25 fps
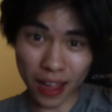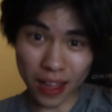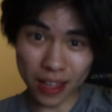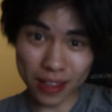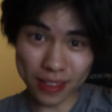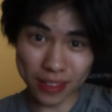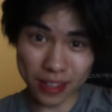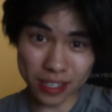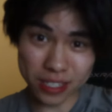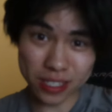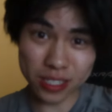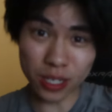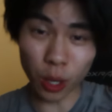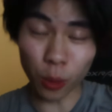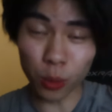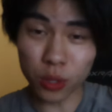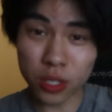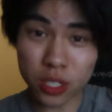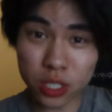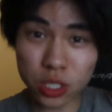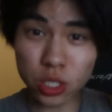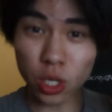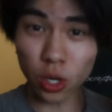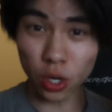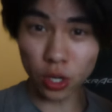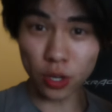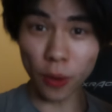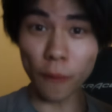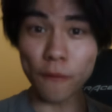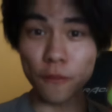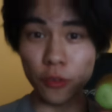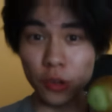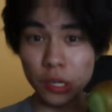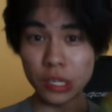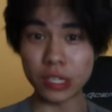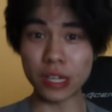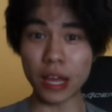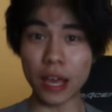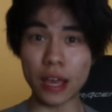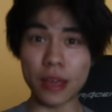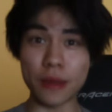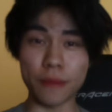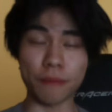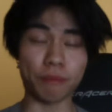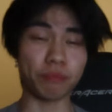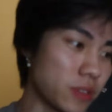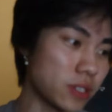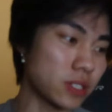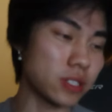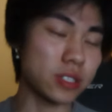And this is our dessert for the day.
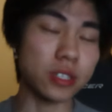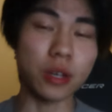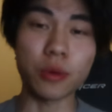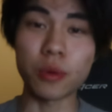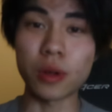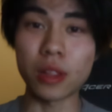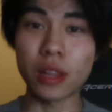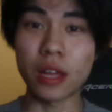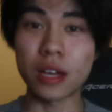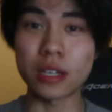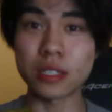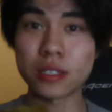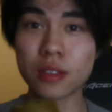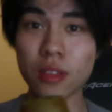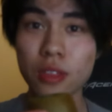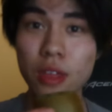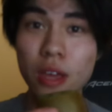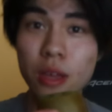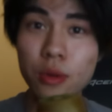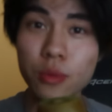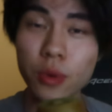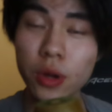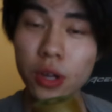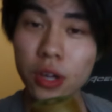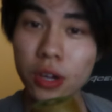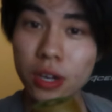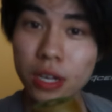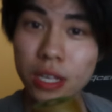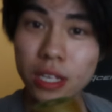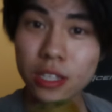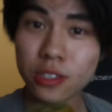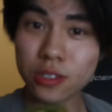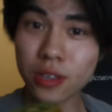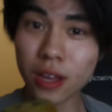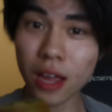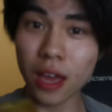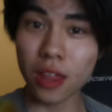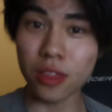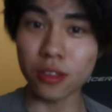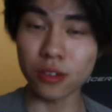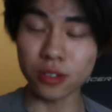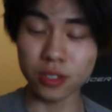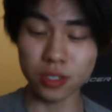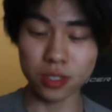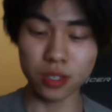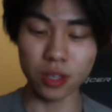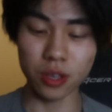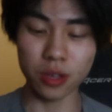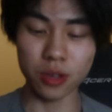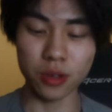This is our last thing we're gonna eat together.
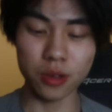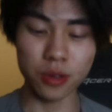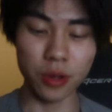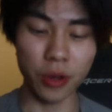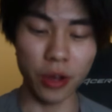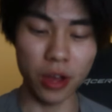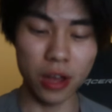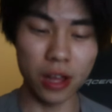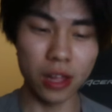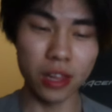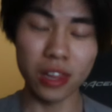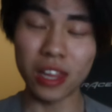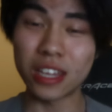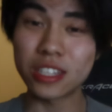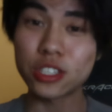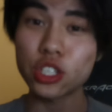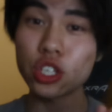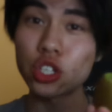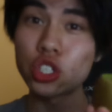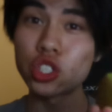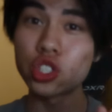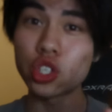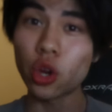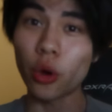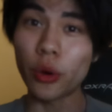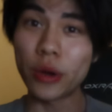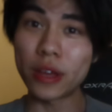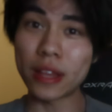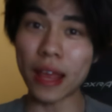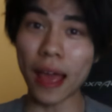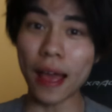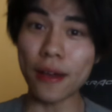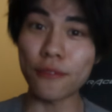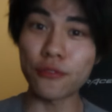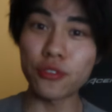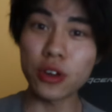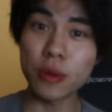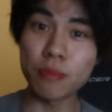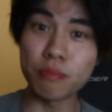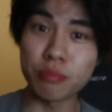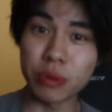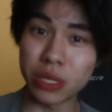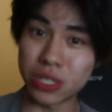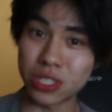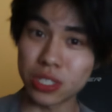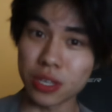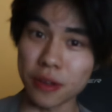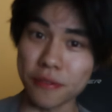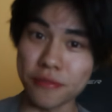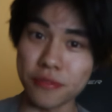So let's enjoy it, every
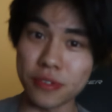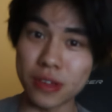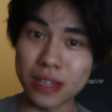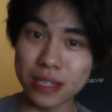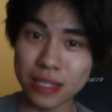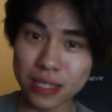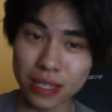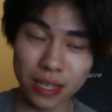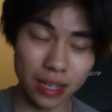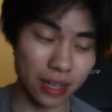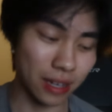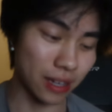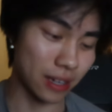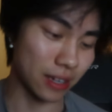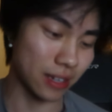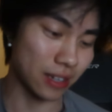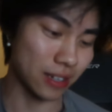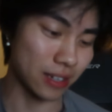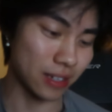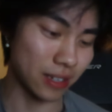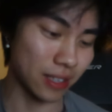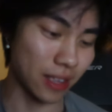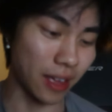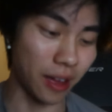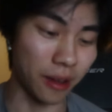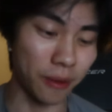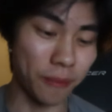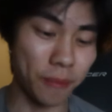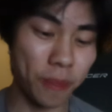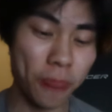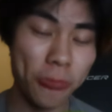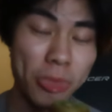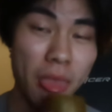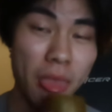bits of it. Uh, yeah.